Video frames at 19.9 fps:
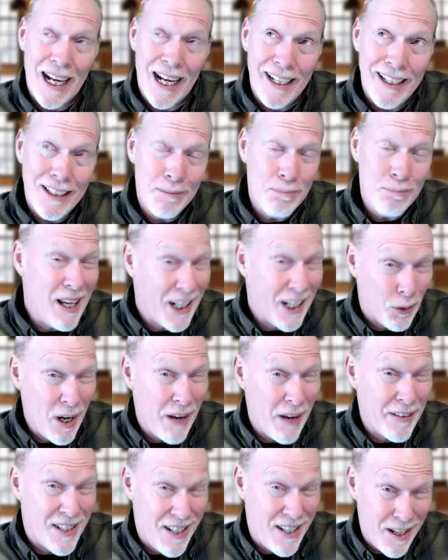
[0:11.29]
I didn't make a
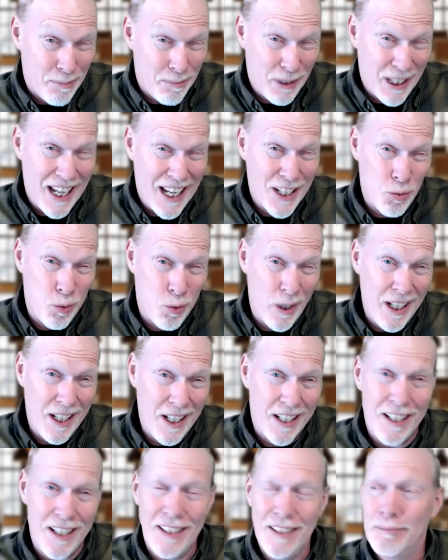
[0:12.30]
Revit tip last
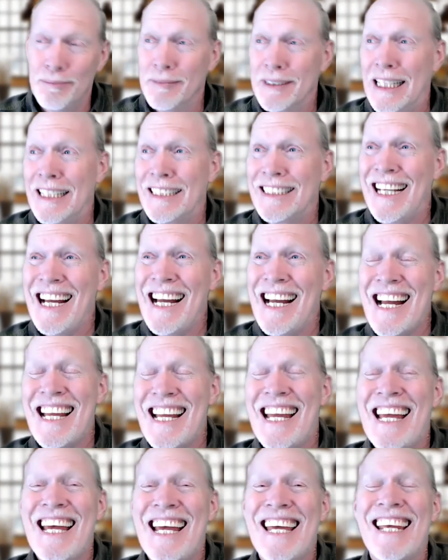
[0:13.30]
week because I
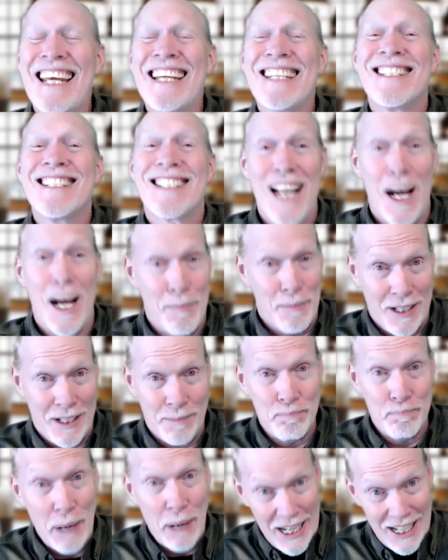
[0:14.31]
had a stomach
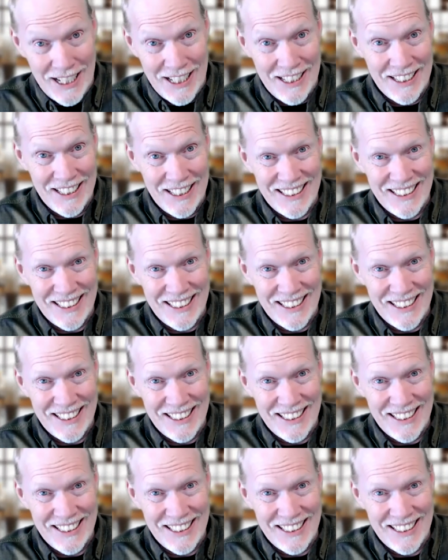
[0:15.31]
bug.